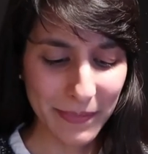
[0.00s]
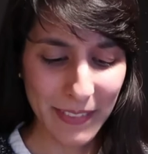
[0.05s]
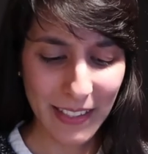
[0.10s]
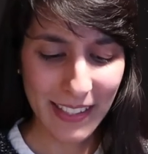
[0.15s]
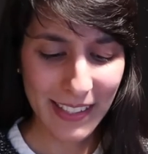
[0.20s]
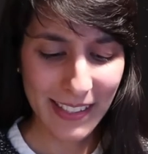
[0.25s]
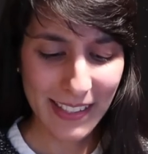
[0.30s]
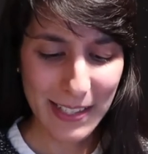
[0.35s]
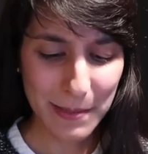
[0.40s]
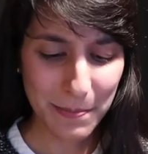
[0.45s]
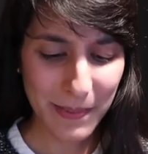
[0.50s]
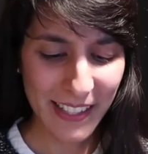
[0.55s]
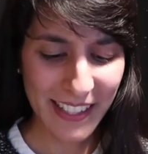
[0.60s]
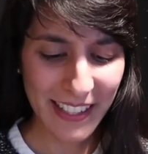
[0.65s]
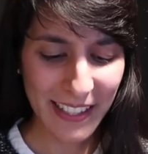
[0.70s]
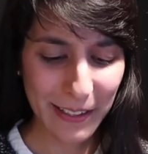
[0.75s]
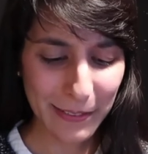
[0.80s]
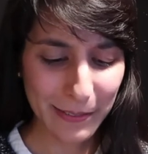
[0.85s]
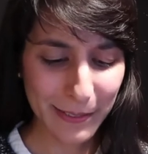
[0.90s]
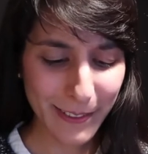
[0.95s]
Yes, be
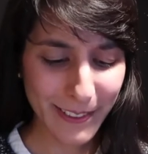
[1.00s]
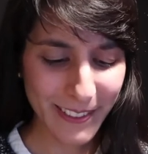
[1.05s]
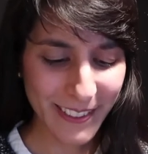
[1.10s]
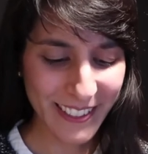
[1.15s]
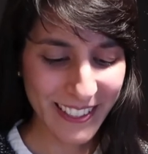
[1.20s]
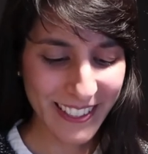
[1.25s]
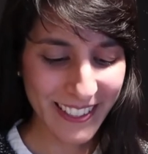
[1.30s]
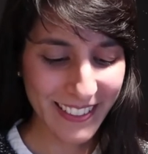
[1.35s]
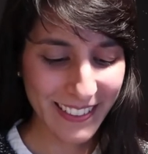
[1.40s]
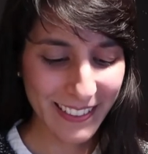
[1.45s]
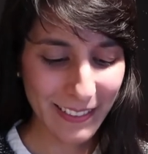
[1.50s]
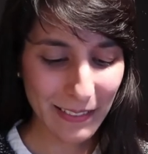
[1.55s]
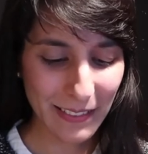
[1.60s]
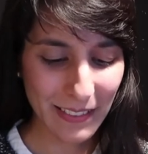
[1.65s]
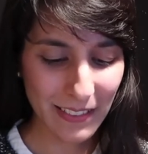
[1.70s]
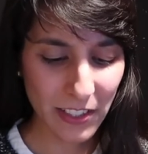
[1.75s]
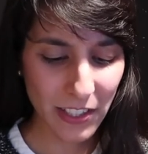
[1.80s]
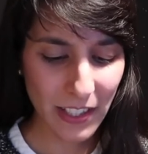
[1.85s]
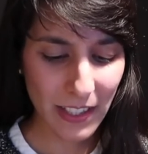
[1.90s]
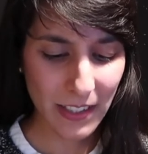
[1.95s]
careful.
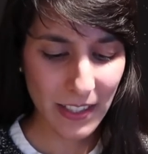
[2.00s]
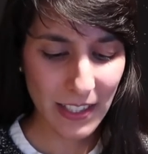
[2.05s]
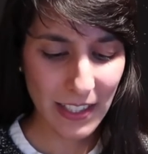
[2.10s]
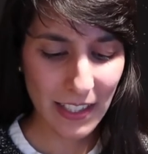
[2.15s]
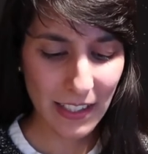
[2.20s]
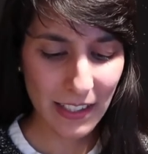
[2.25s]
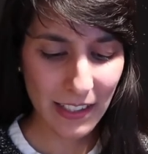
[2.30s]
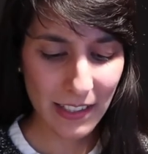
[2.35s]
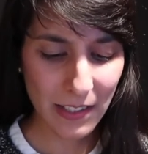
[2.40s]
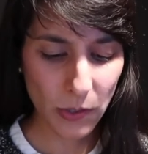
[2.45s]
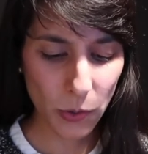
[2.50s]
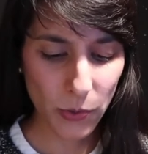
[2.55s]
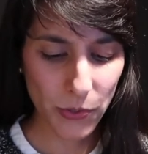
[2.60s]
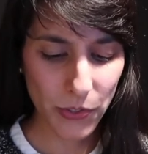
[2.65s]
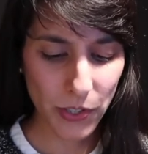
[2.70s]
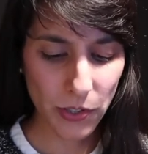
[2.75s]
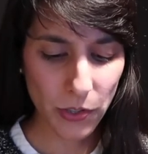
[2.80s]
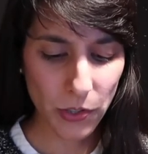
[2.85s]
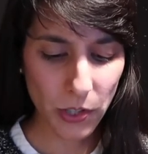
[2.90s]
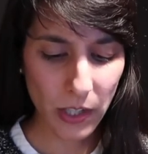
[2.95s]
Uh, jealousy is
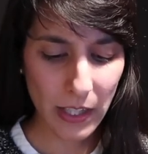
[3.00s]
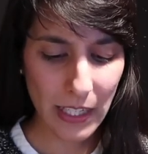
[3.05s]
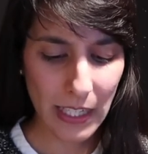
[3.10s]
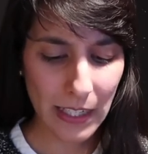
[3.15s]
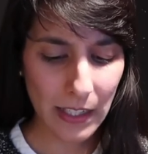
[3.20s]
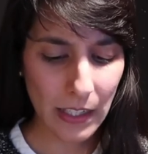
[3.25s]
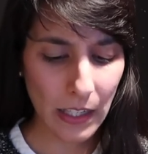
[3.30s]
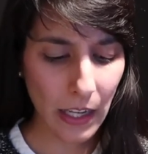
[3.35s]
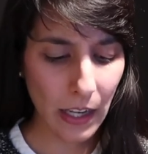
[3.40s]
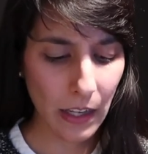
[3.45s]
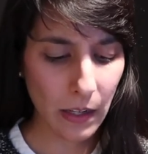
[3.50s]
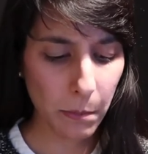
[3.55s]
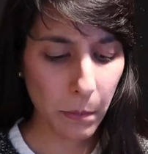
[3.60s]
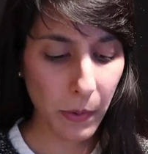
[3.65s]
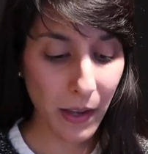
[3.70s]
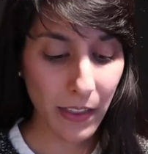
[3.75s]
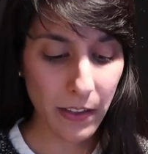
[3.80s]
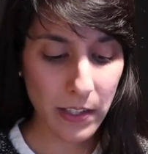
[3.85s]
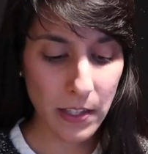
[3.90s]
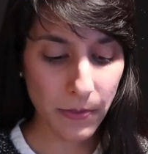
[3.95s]
also strongly indicated
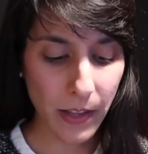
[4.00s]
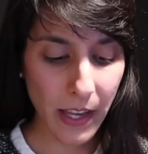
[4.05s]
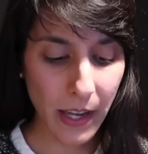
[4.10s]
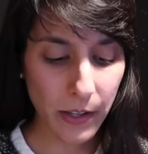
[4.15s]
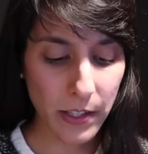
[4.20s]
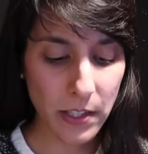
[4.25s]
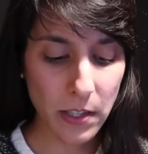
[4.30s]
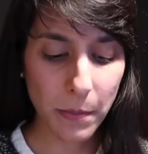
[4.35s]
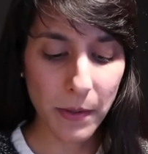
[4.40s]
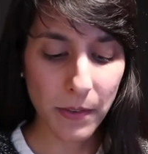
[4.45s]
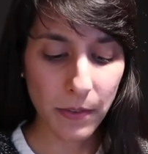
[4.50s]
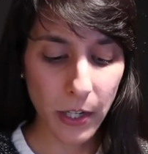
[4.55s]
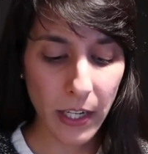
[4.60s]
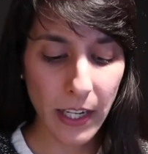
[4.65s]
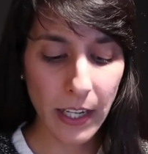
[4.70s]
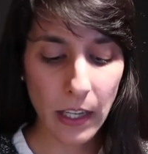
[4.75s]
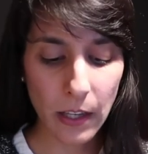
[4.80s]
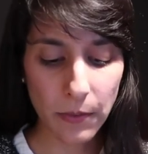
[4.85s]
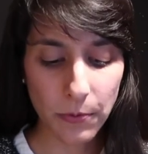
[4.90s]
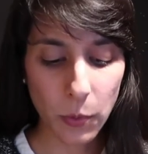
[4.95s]
by this flower, so be very
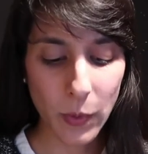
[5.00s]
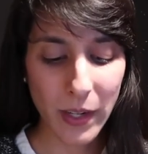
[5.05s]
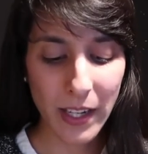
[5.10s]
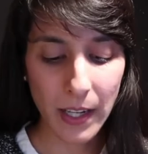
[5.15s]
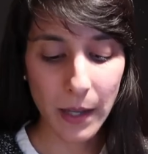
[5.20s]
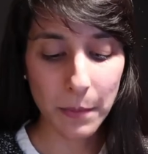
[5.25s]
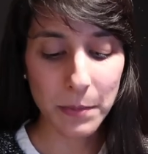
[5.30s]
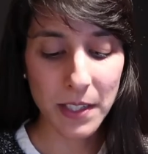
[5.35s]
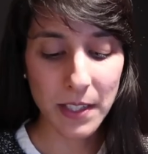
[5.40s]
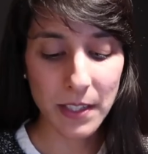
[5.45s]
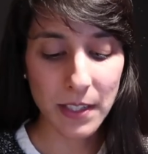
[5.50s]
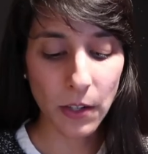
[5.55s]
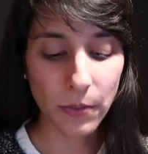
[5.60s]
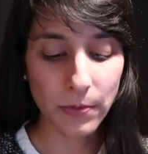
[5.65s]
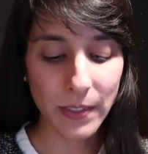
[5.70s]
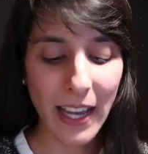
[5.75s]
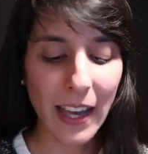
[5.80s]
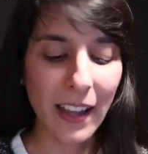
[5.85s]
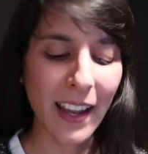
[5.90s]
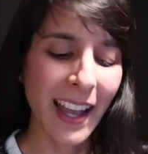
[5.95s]
careful when it comes to
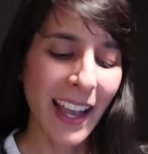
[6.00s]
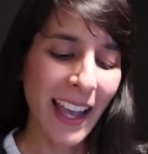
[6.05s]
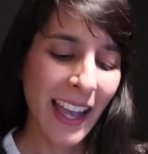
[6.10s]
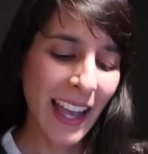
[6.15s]
self doubt.